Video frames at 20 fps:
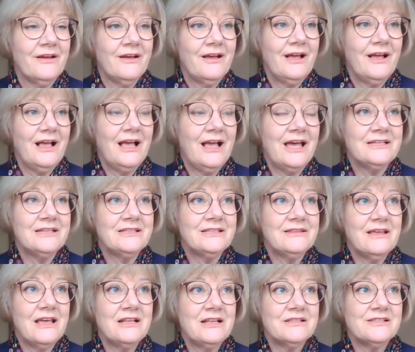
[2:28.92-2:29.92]
And
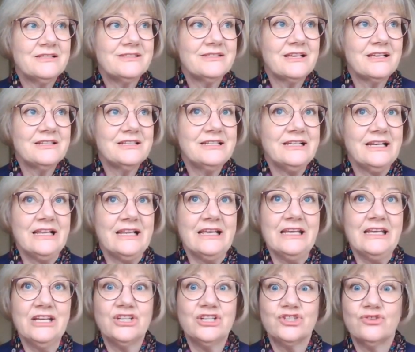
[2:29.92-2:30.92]
then
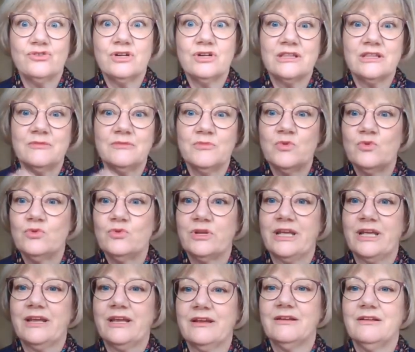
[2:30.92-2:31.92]
suddenly during the
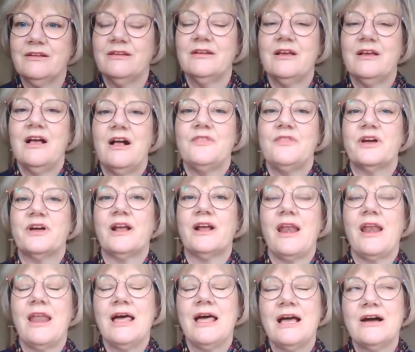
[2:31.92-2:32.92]
morning, the
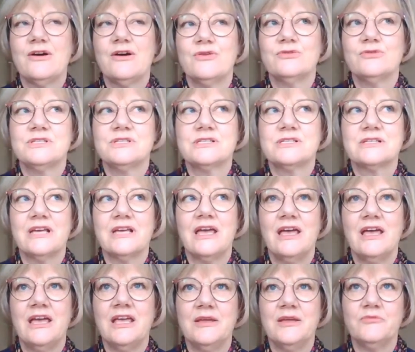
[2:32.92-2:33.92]
clouds
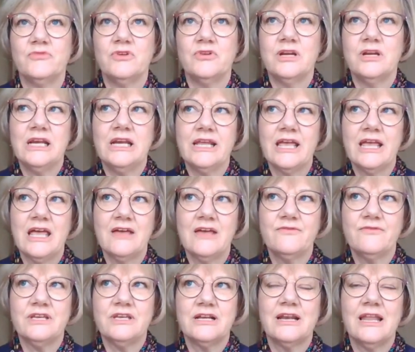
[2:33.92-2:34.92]
came, really
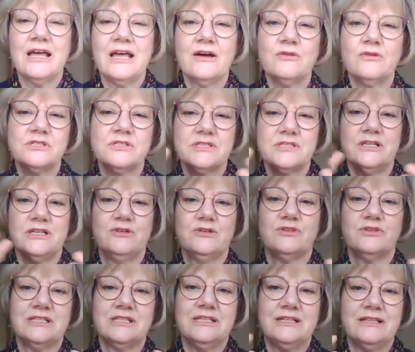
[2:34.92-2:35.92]
heavy clouds that
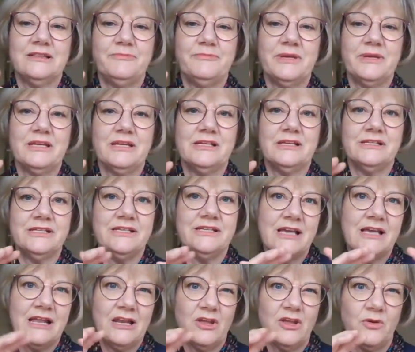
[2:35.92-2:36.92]
looked a little bit
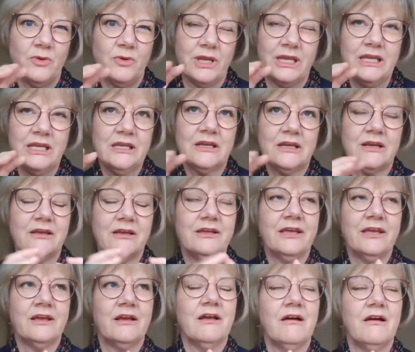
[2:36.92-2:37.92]
yellowy
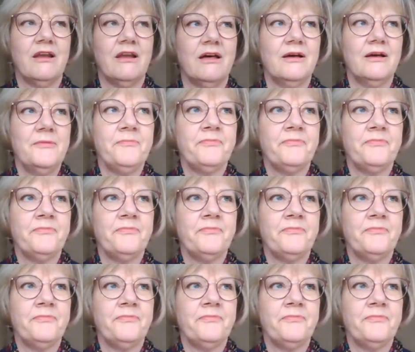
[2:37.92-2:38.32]
in colour.